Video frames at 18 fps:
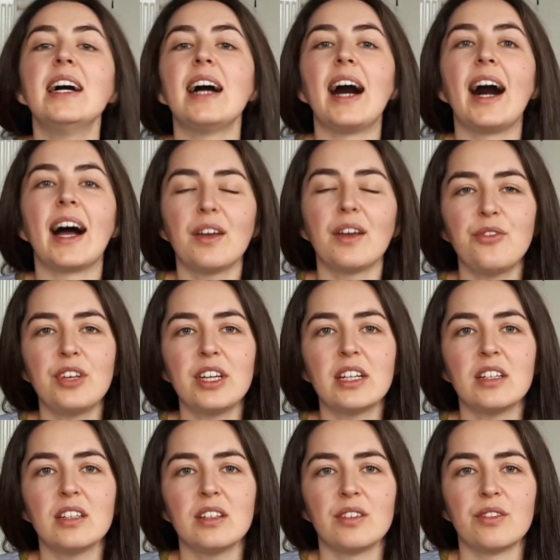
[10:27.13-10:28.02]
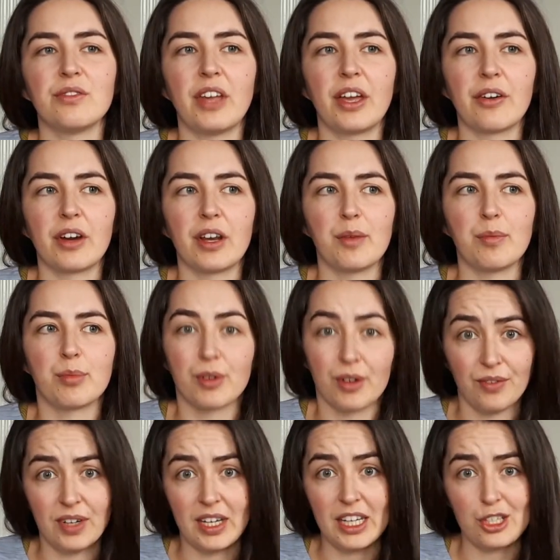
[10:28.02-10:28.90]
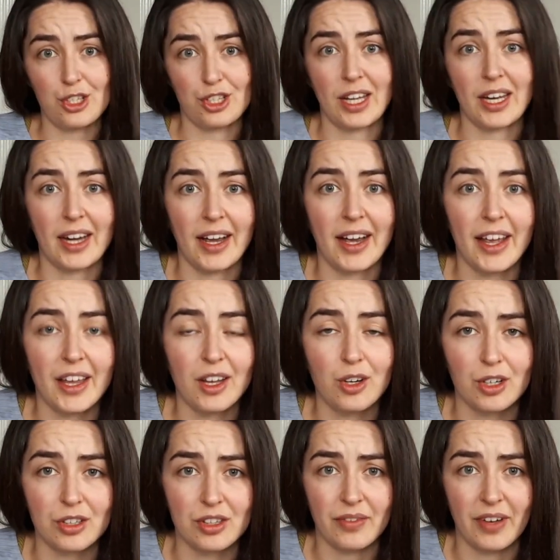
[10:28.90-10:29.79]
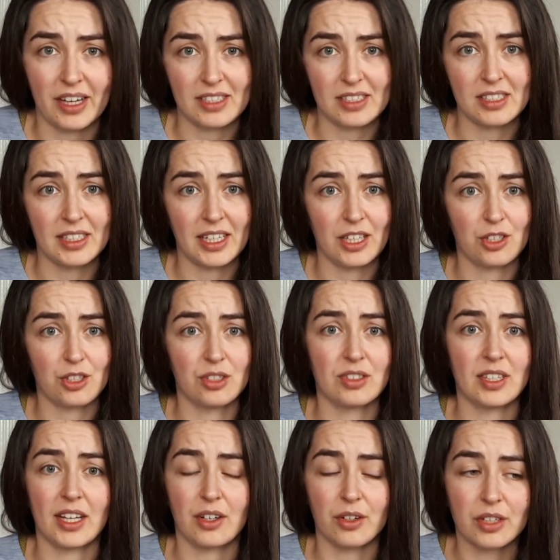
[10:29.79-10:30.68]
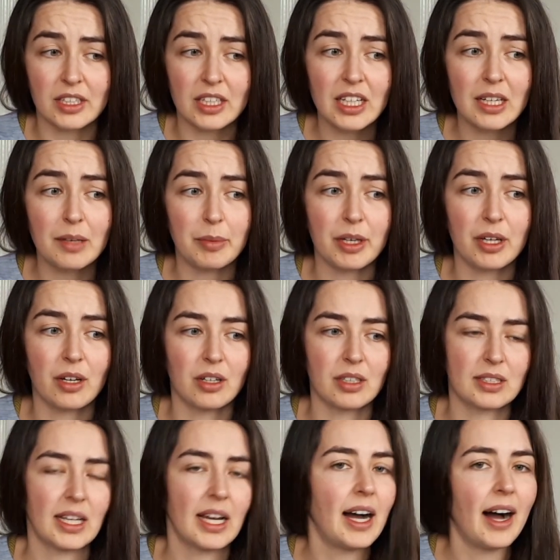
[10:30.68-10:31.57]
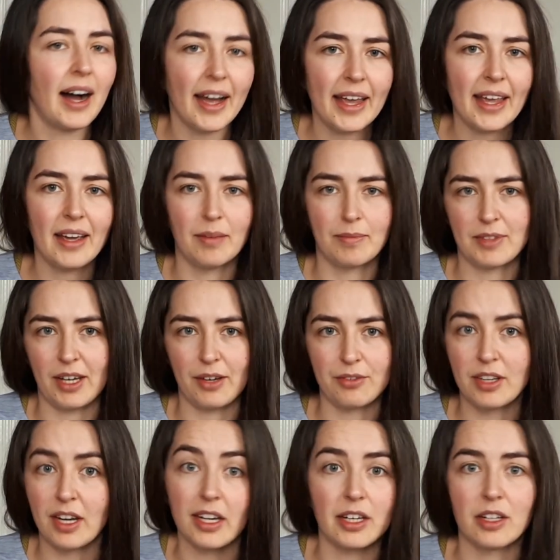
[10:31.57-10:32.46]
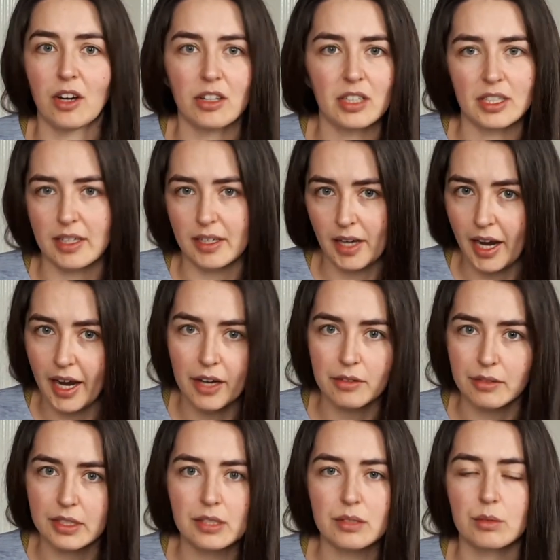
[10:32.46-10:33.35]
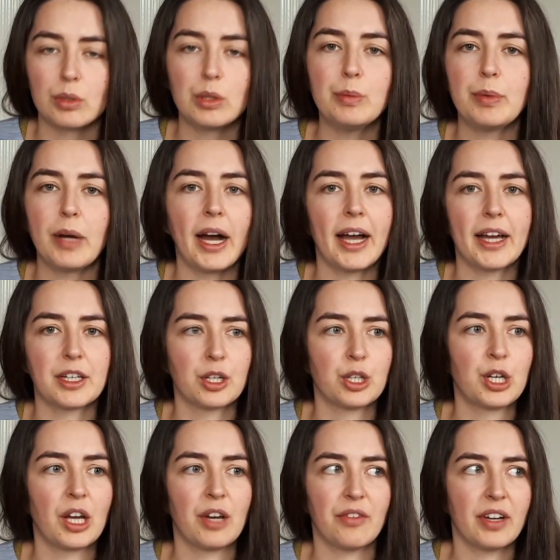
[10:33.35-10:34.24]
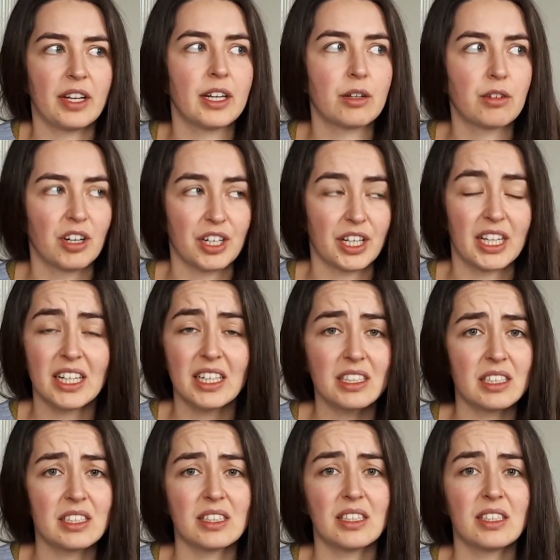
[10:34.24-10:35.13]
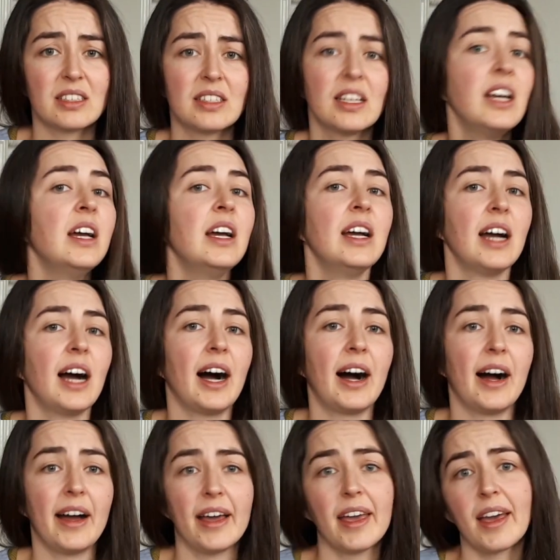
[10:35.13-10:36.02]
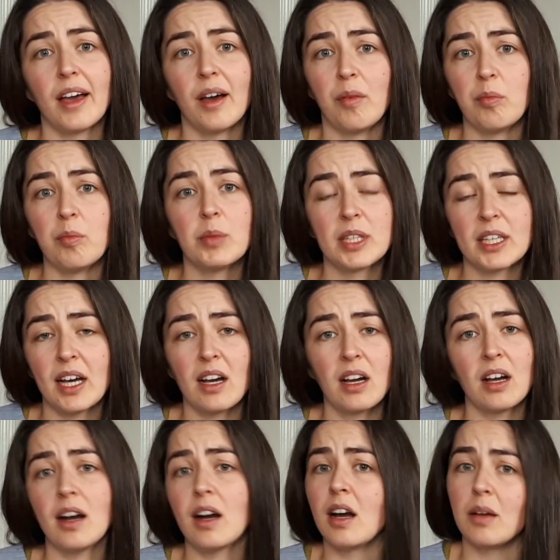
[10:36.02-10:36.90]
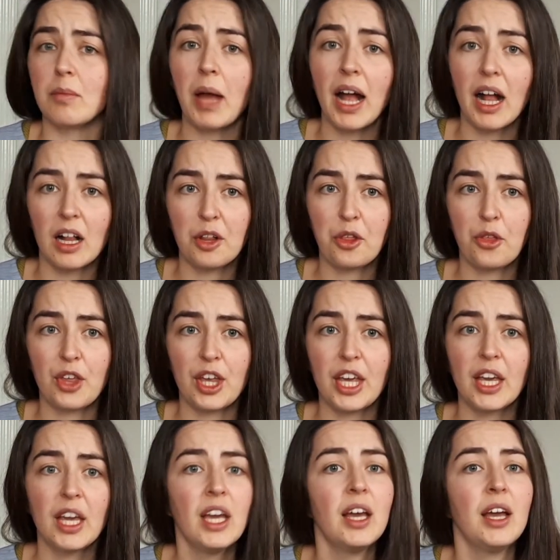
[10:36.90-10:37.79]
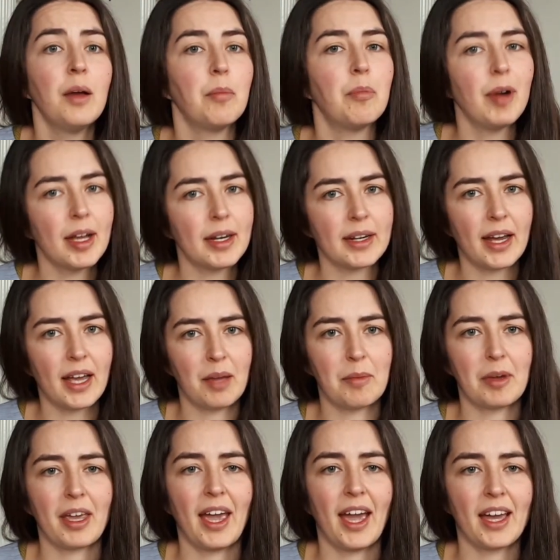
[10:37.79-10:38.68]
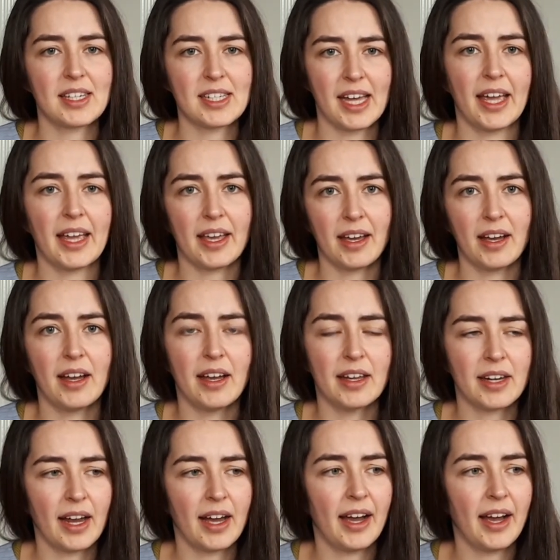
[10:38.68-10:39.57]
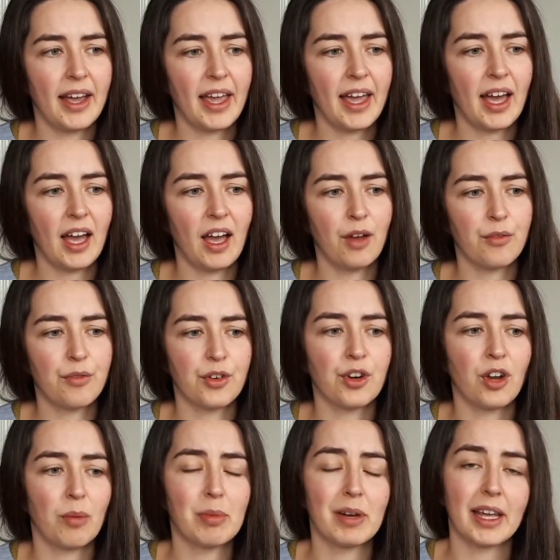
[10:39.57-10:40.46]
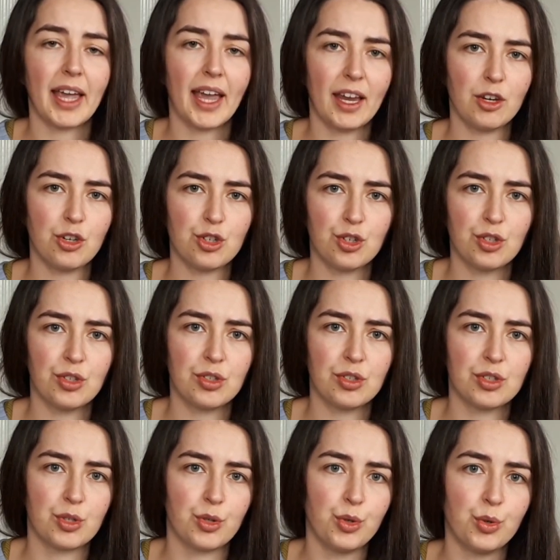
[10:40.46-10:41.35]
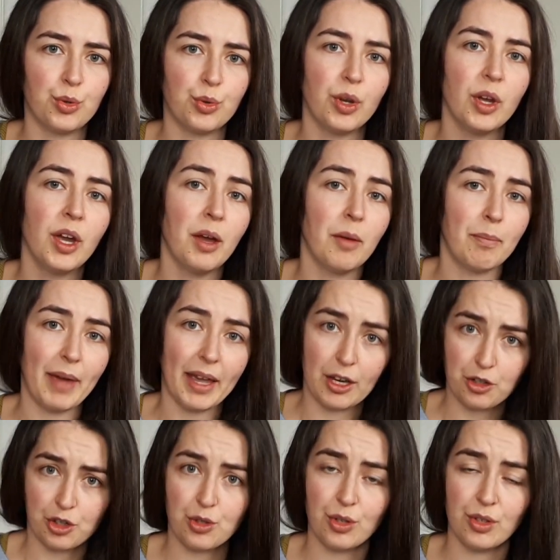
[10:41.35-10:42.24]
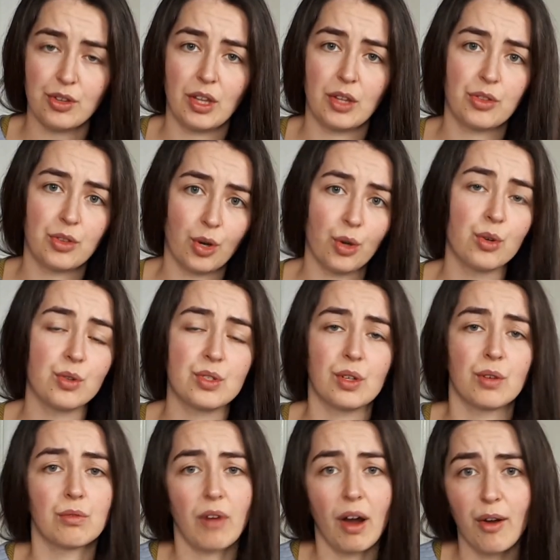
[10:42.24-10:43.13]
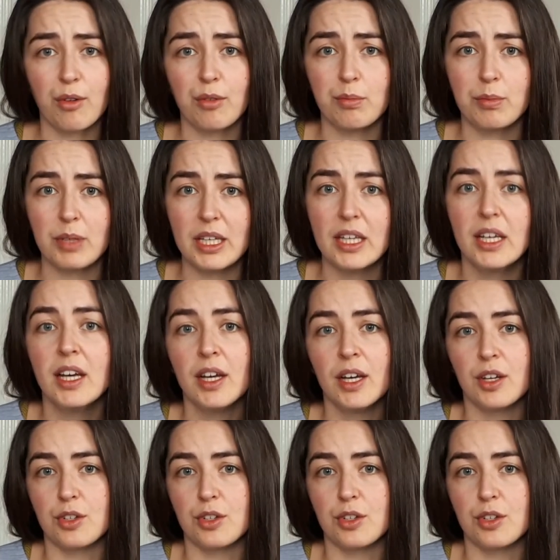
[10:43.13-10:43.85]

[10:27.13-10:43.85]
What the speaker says: I feel very privileged that I got the vaccination that early because I am definitely not in a high risk group. I don't have any chronic illnesses. I am young, I'm healthy, but I am a caretaker and I have an obligation to make sure that those around me